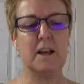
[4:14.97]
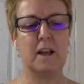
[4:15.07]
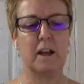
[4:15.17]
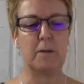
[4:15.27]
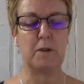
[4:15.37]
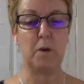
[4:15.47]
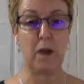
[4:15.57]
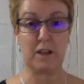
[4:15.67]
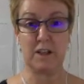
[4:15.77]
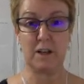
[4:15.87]
can be
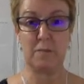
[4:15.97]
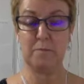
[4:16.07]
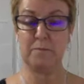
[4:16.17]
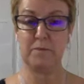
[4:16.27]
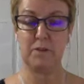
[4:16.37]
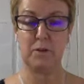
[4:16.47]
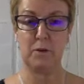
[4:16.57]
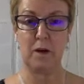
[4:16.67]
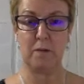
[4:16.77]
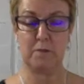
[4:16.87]
quite cheap
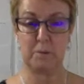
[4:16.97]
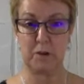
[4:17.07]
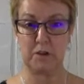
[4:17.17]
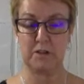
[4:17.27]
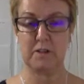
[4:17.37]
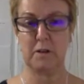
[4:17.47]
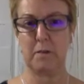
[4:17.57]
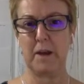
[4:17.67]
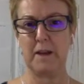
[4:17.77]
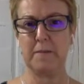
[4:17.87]
to purchase a
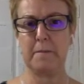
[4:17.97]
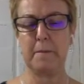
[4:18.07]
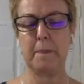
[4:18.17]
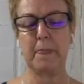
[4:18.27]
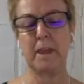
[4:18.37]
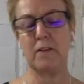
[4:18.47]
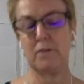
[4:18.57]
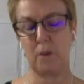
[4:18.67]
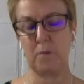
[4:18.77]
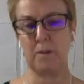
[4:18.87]
domain from.